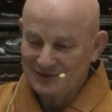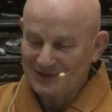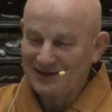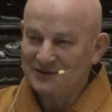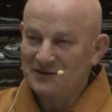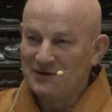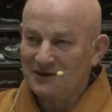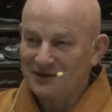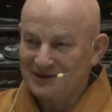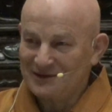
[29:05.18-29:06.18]
Then
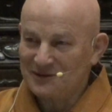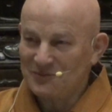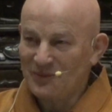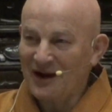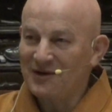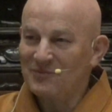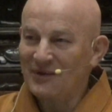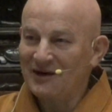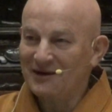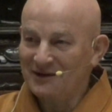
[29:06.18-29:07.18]
the
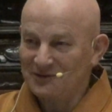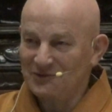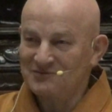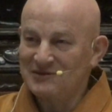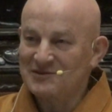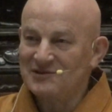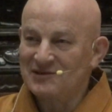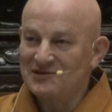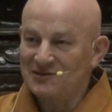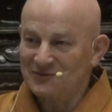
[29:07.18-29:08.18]
Brahma
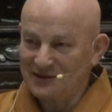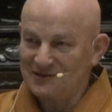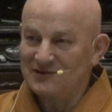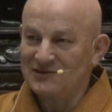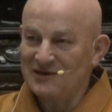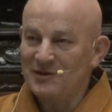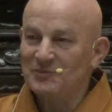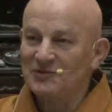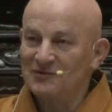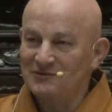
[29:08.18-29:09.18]
convinces him. And this
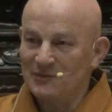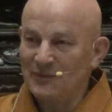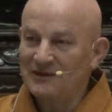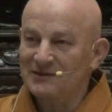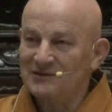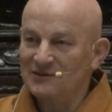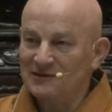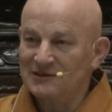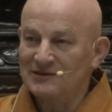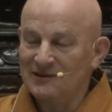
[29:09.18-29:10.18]
depth of dependent
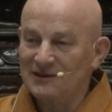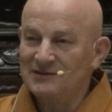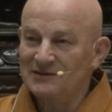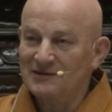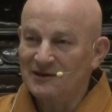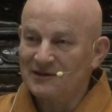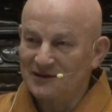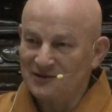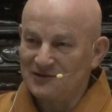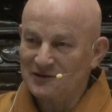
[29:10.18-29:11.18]
origination
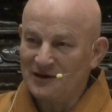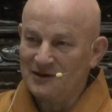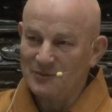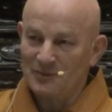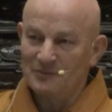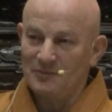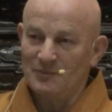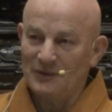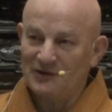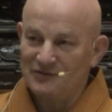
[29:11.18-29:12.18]
is the
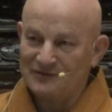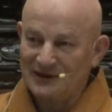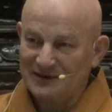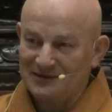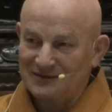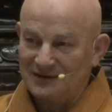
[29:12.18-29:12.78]
perfect